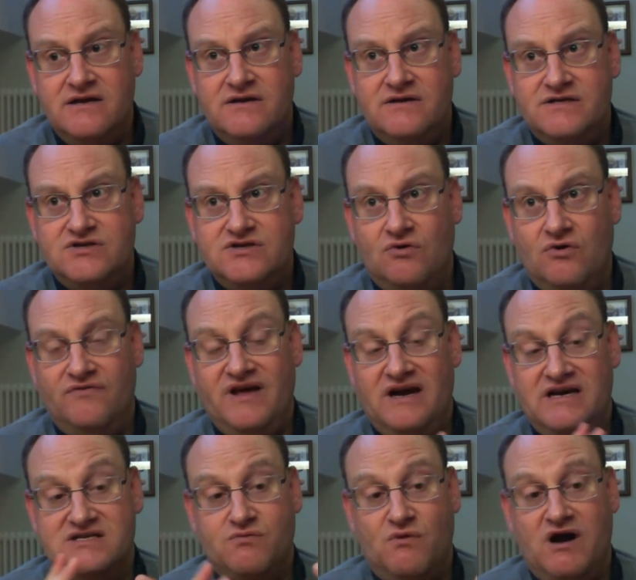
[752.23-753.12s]
So
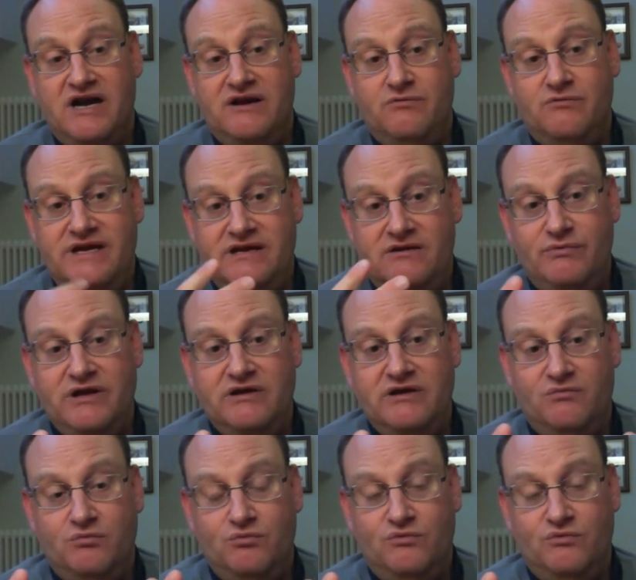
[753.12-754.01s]
that's why
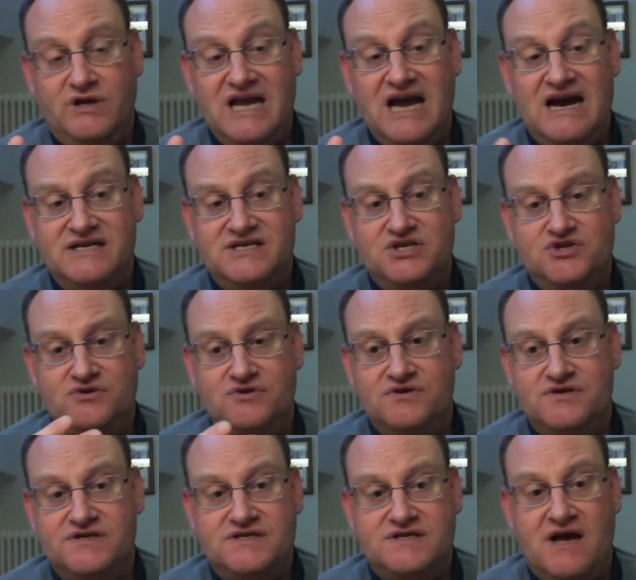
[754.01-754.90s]
we ask
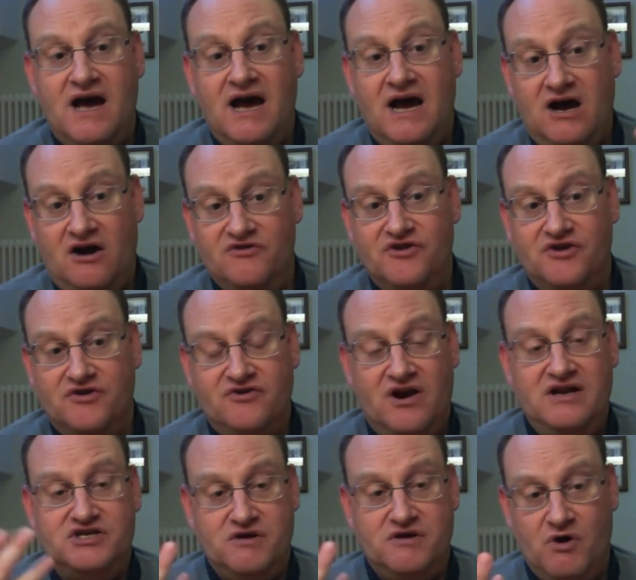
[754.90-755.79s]
students at
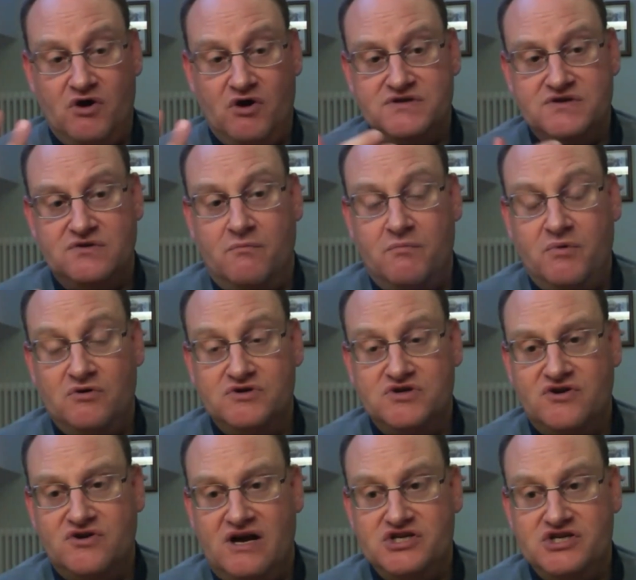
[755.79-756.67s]
undergraduate, but also at
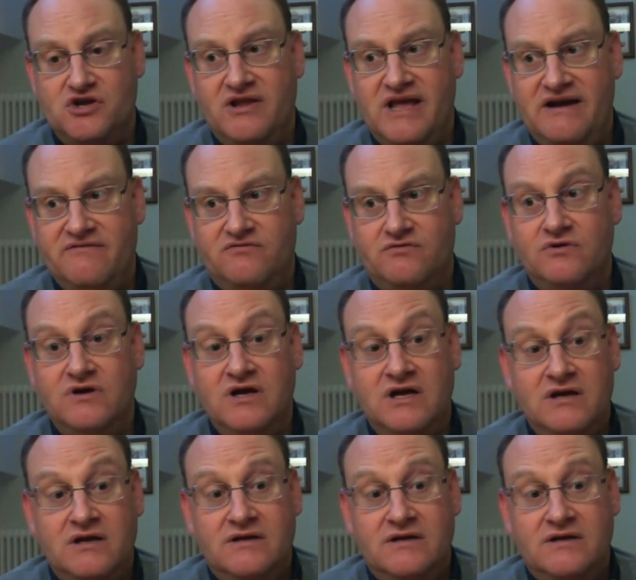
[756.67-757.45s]
postgraduate level,